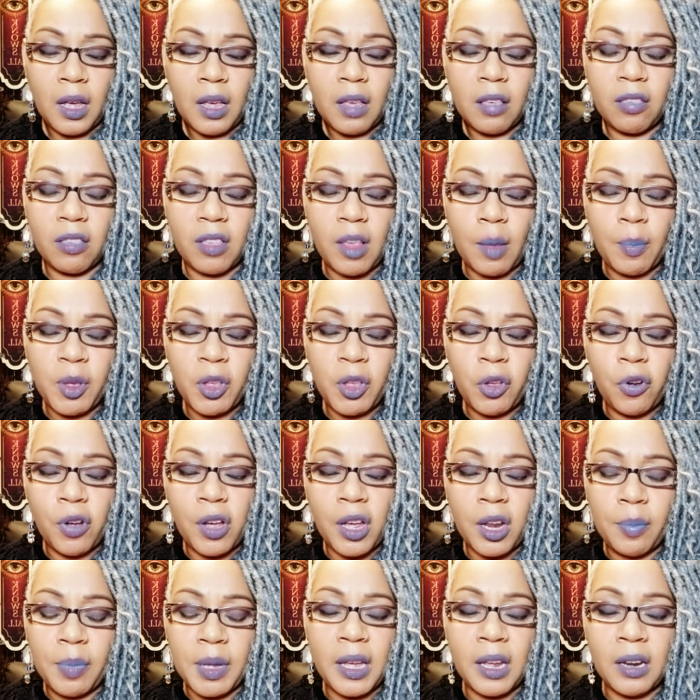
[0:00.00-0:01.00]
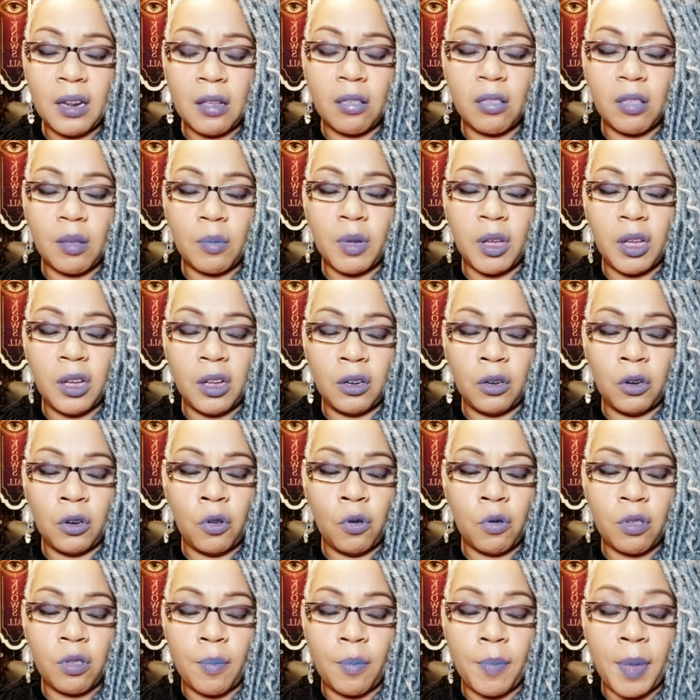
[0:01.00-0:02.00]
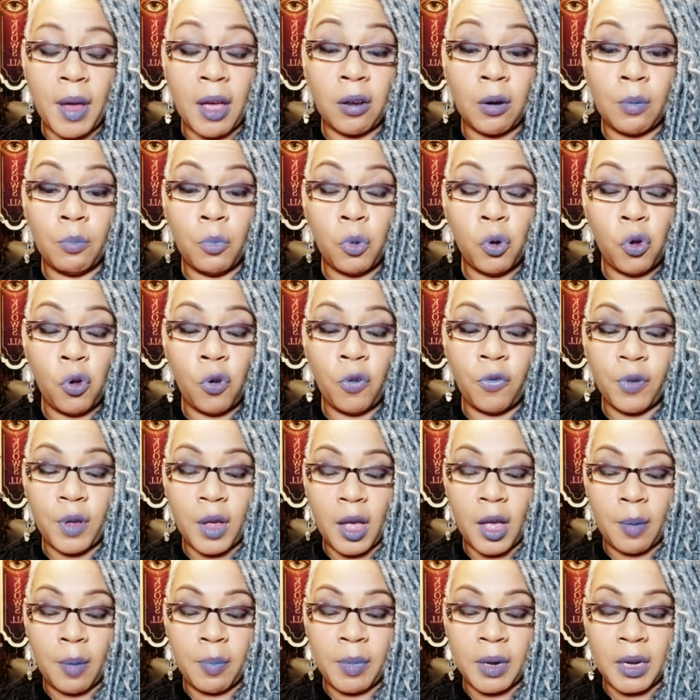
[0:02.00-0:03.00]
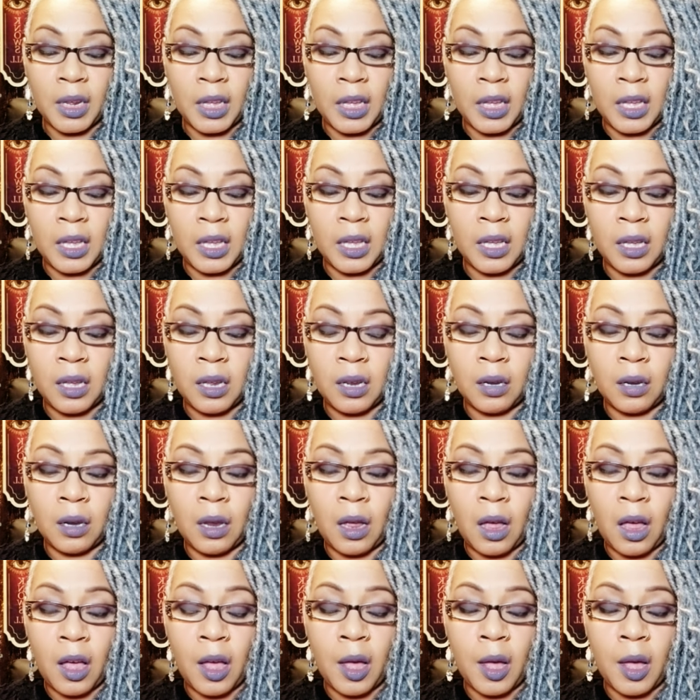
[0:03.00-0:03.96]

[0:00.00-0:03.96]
Some of you are going to be getting some good news about a move coming in.